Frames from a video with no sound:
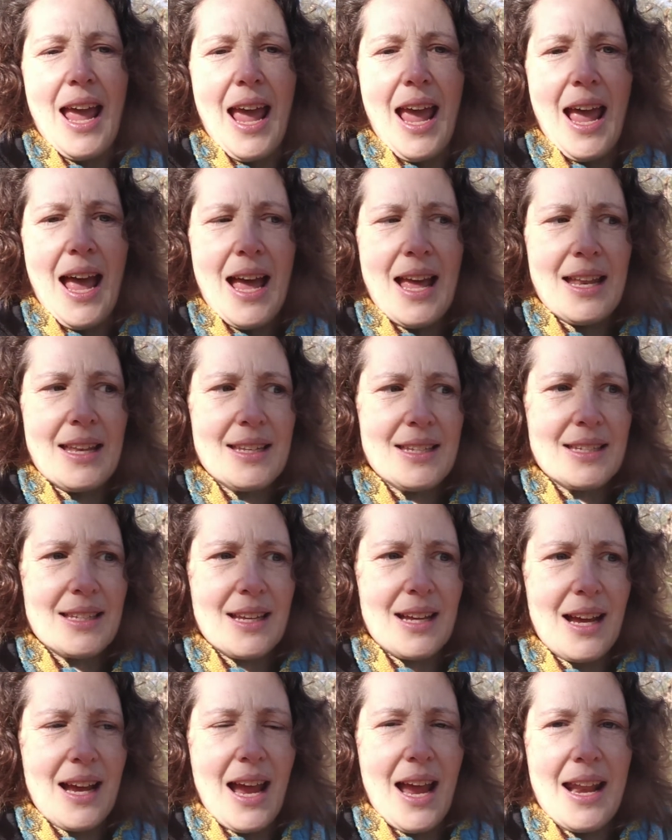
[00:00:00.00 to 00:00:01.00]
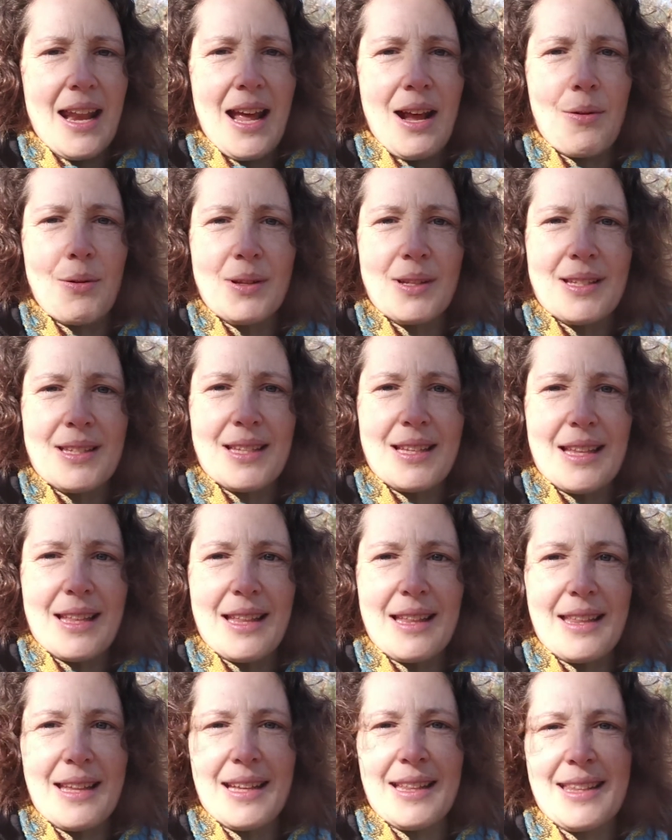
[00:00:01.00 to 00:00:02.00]
And I will.
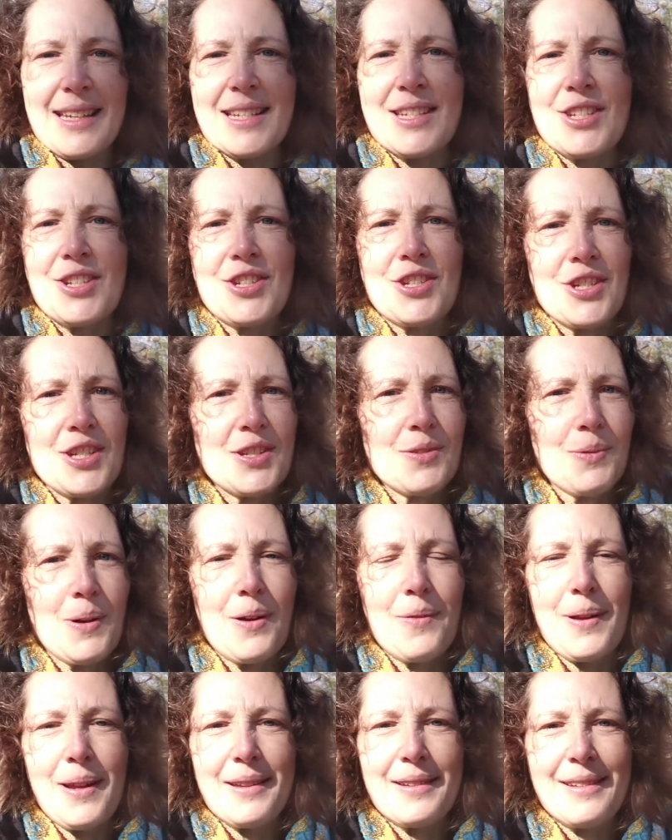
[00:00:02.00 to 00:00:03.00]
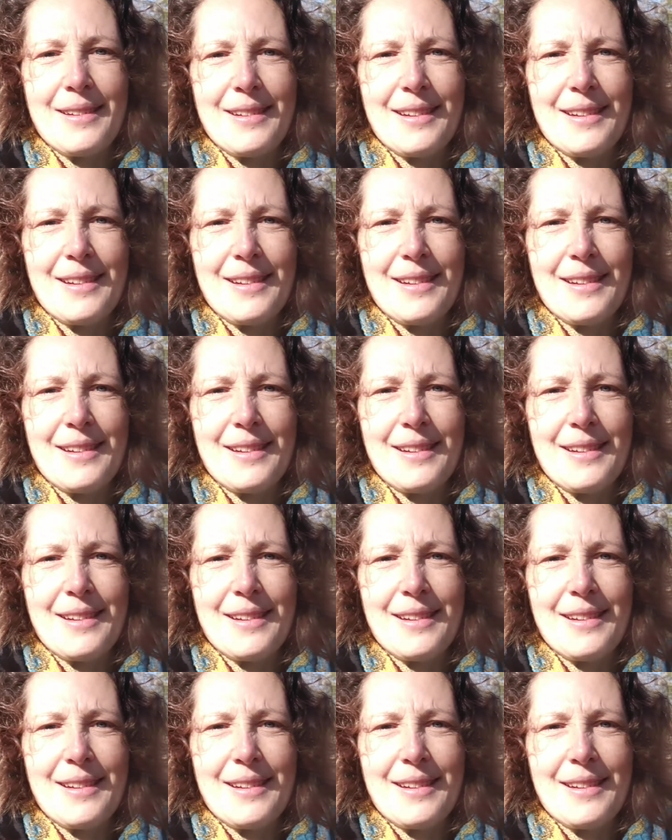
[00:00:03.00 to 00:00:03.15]
This is just where we